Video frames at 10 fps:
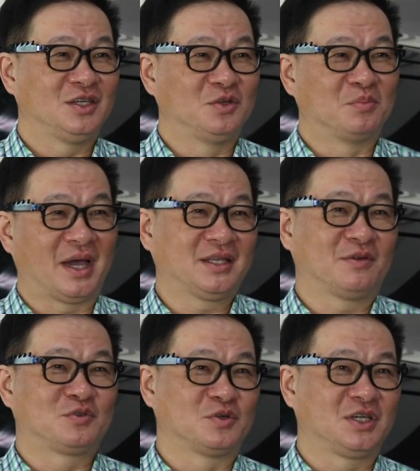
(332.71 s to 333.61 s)
you might
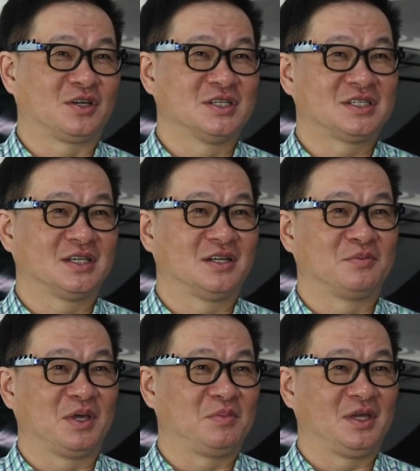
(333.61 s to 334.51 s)
have to reconsider
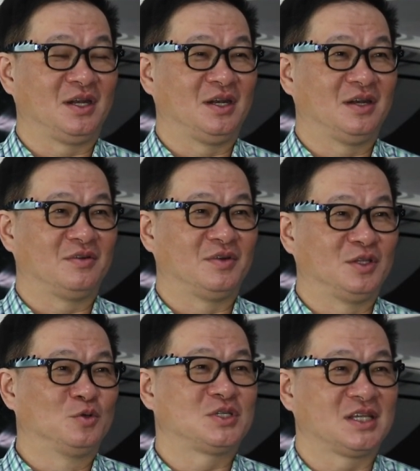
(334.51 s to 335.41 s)
maybe
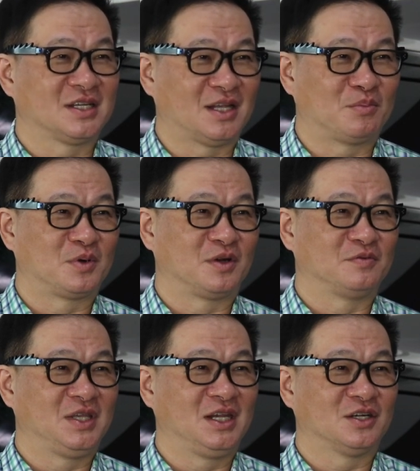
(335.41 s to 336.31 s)
reducing the number of
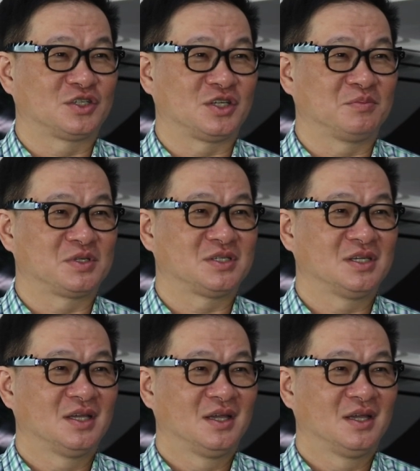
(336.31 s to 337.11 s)
dealerships